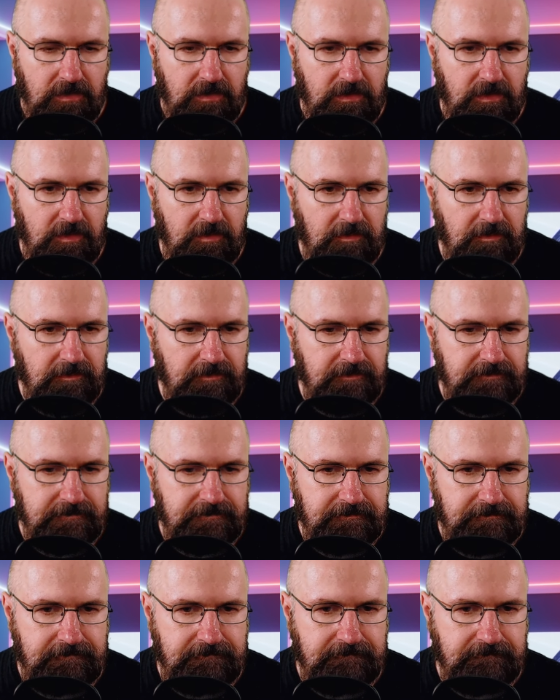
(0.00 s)

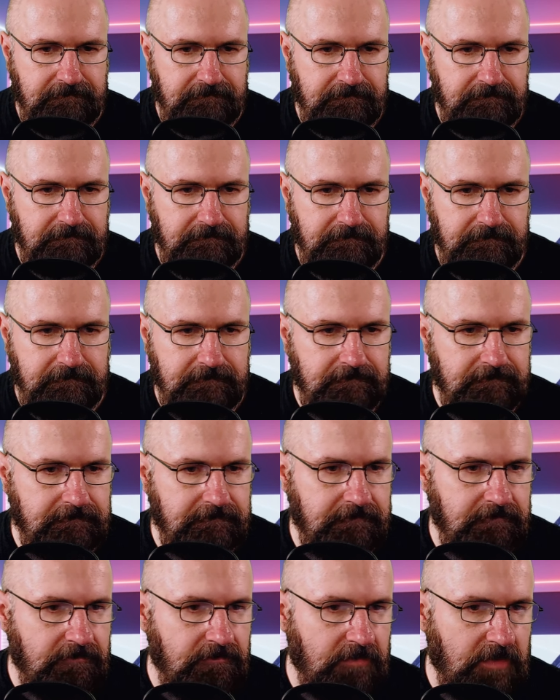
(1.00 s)
Um,
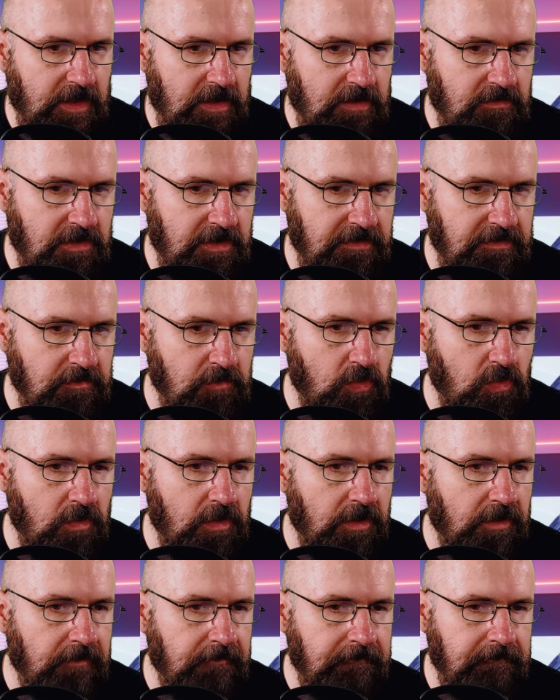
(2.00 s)
what is
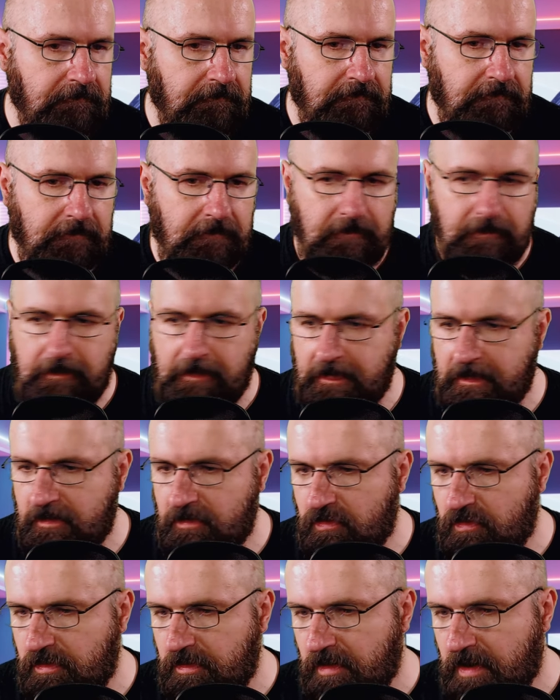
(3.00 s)
more
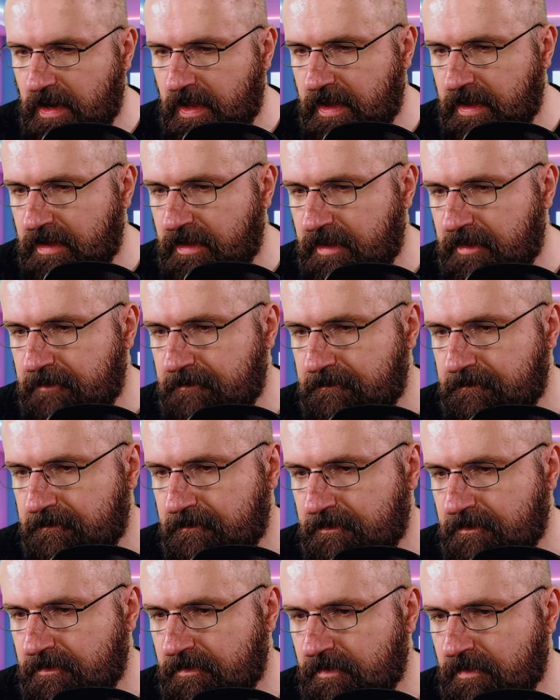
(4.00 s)
to your liking?
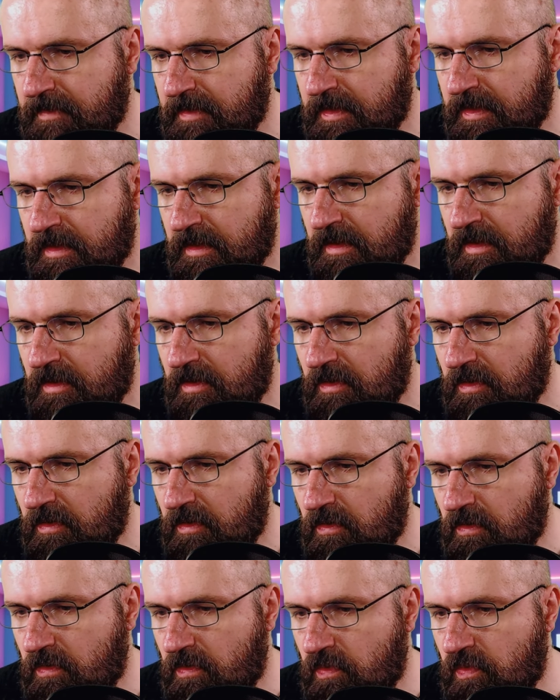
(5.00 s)

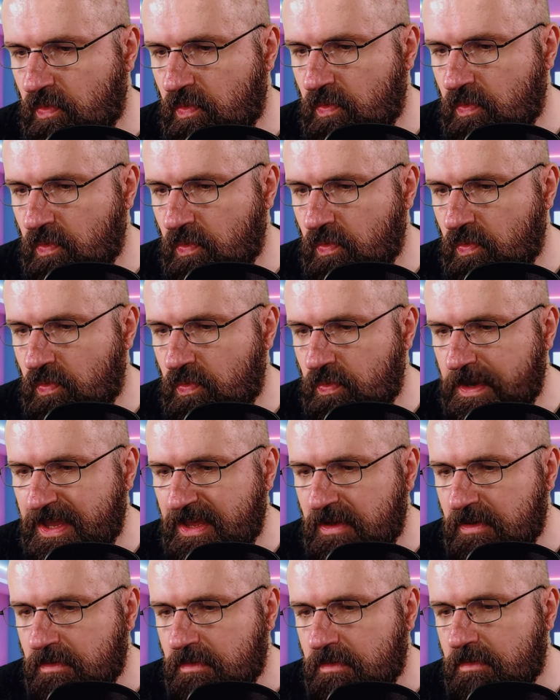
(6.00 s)
Oh,
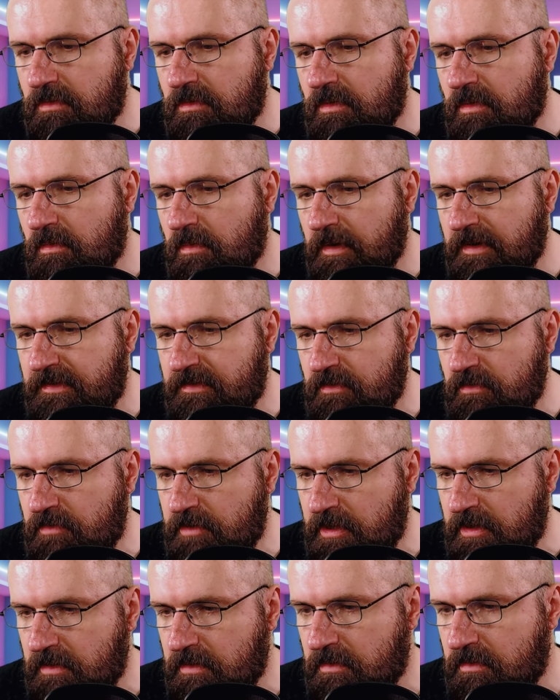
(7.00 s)
Udio. What is
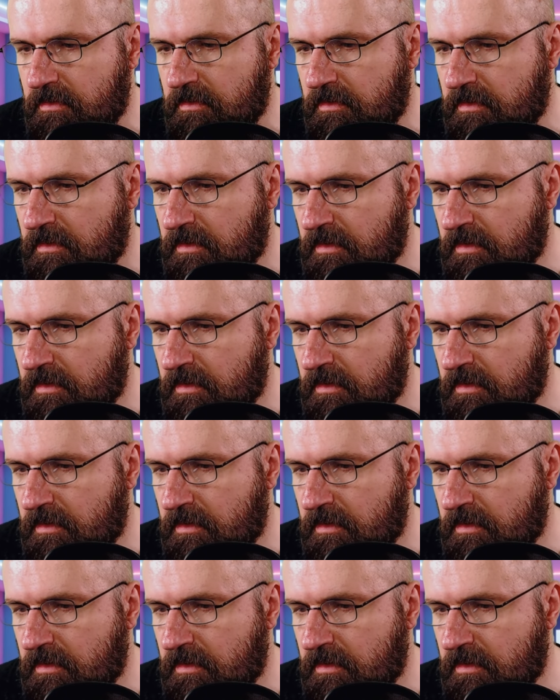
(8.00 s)
Udio?